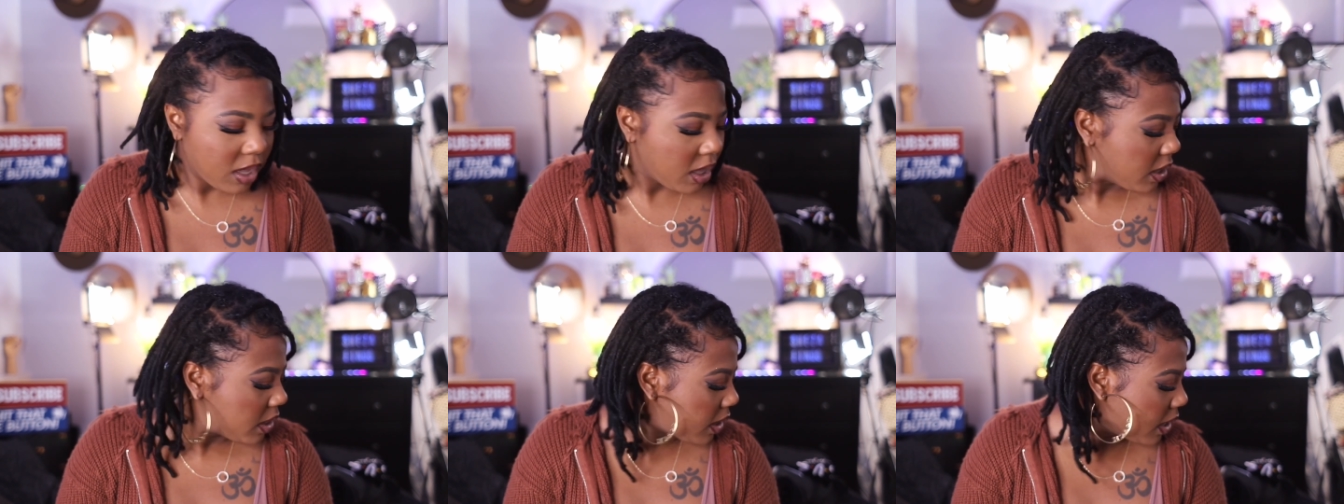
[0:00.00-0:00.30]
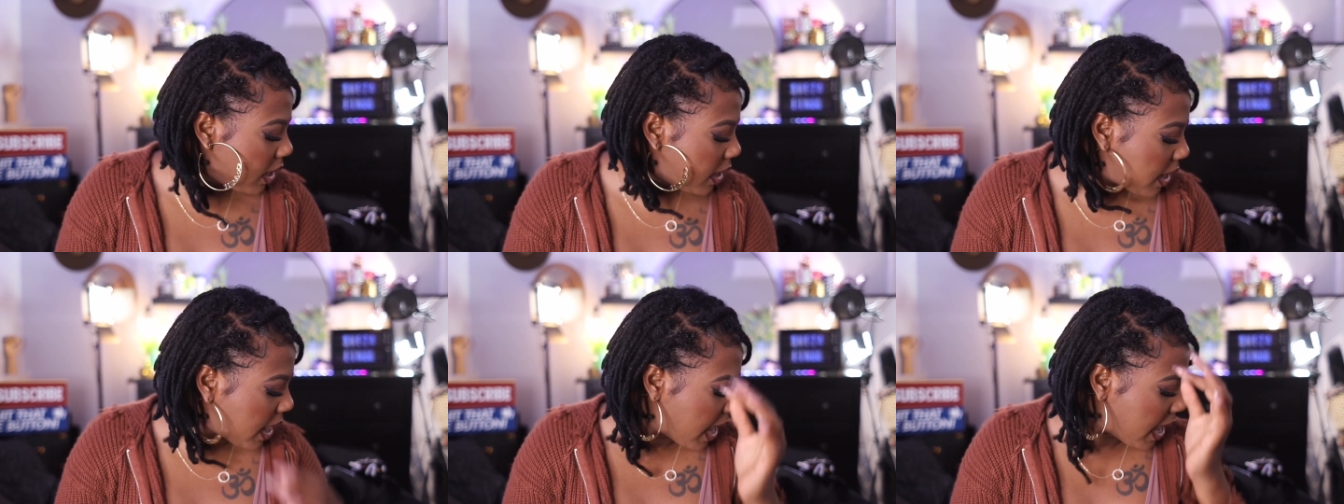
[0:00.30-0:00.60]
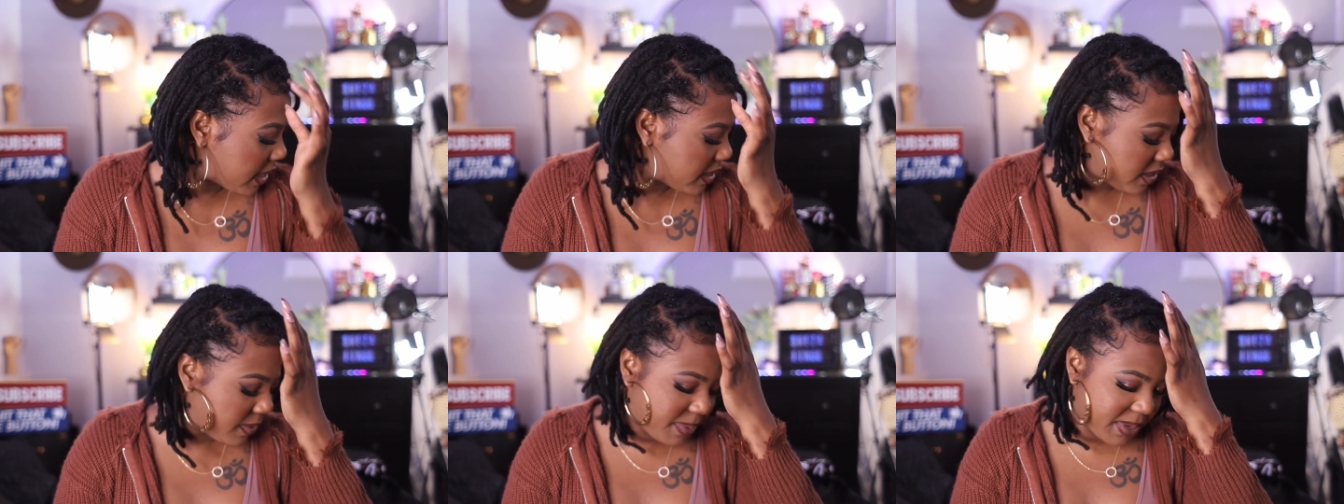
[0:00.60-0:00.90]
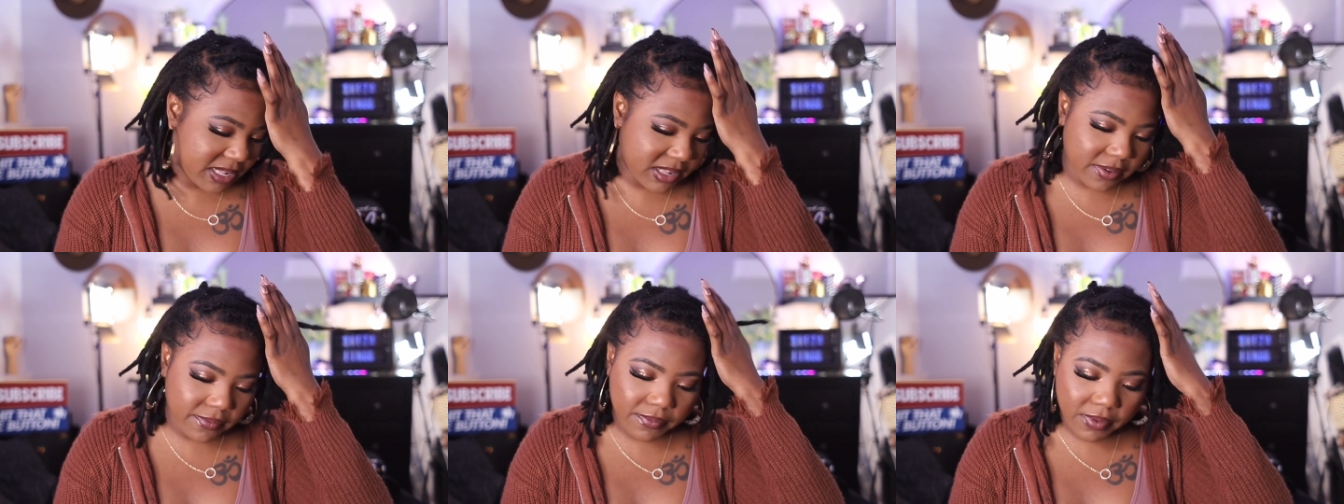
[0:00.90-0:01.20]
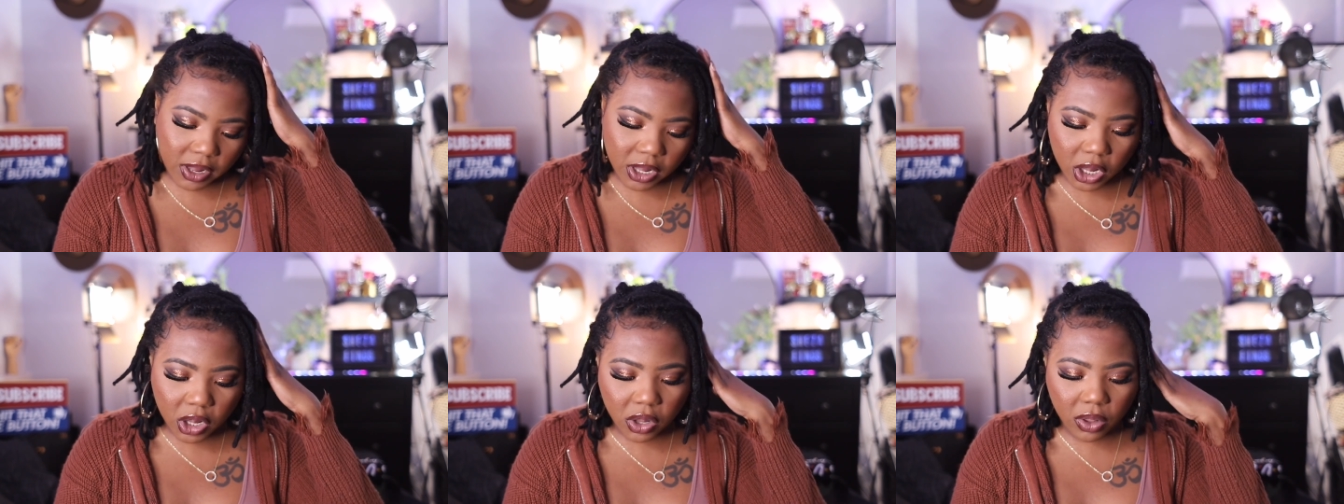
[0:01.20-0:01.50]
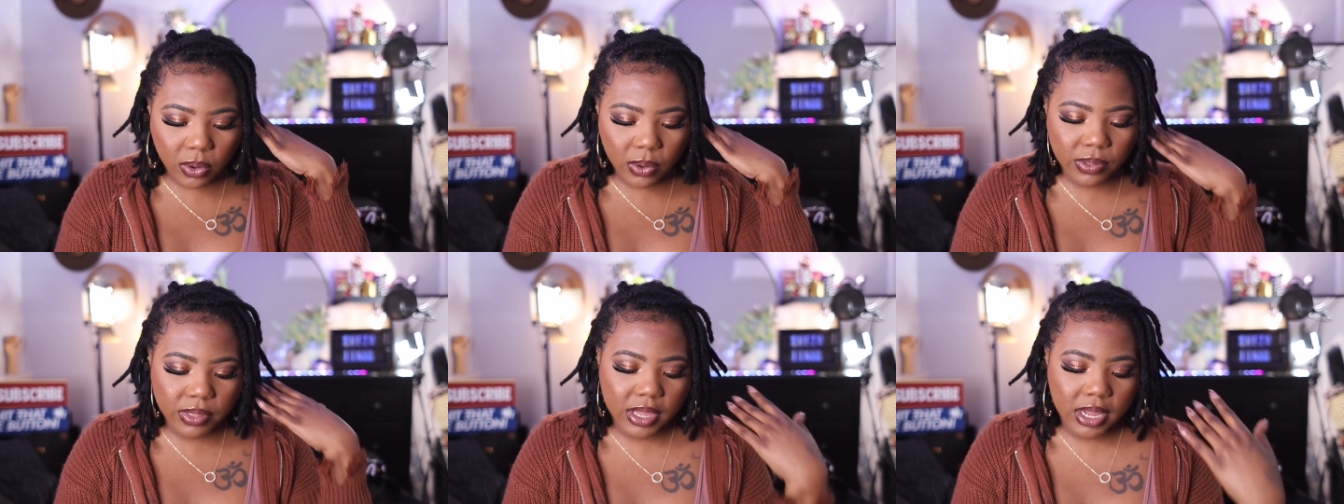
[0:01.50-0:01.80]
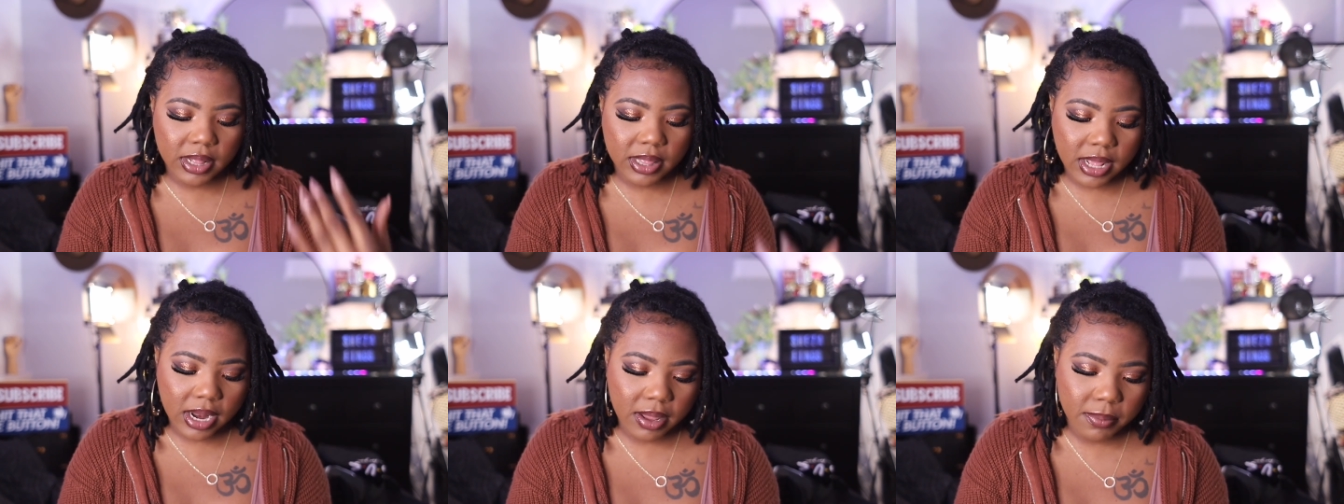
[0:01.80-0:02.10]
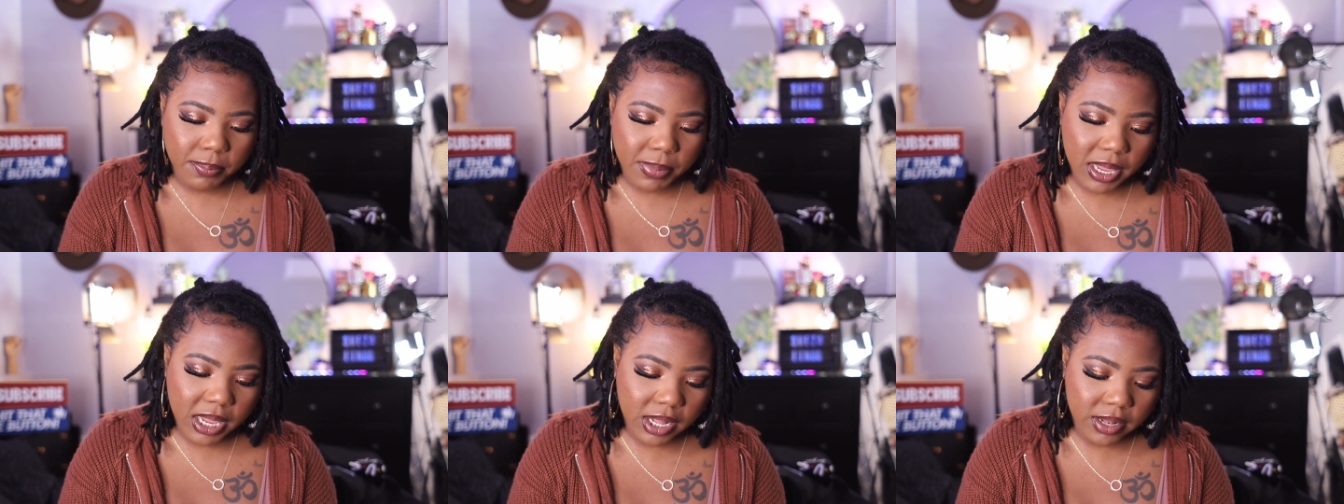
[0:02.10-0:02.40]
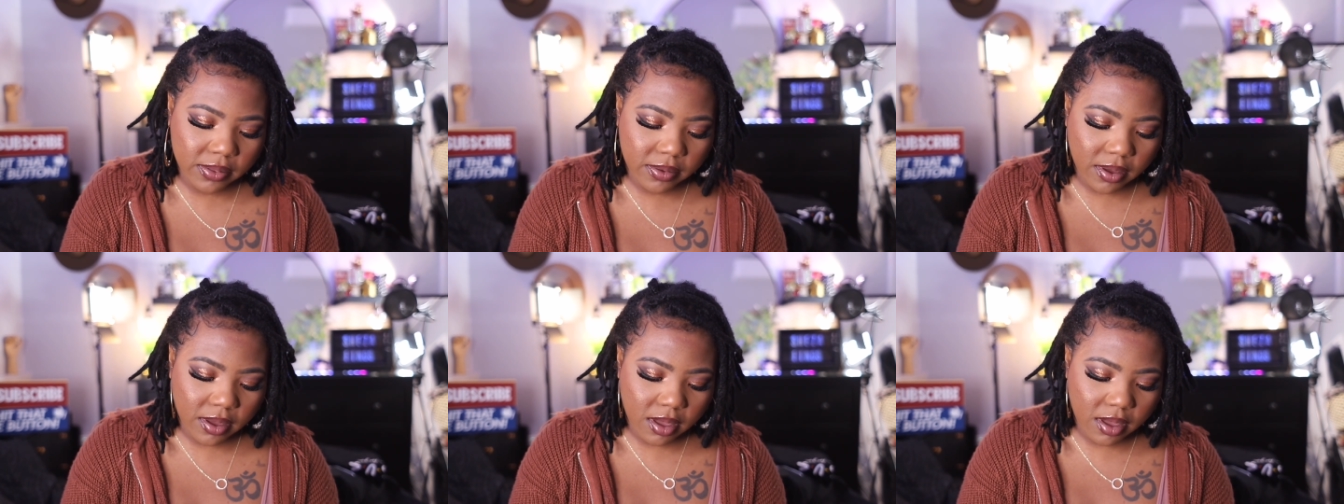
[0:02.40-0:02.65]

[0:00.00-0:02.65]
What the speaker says: the last piece of clothing that I picked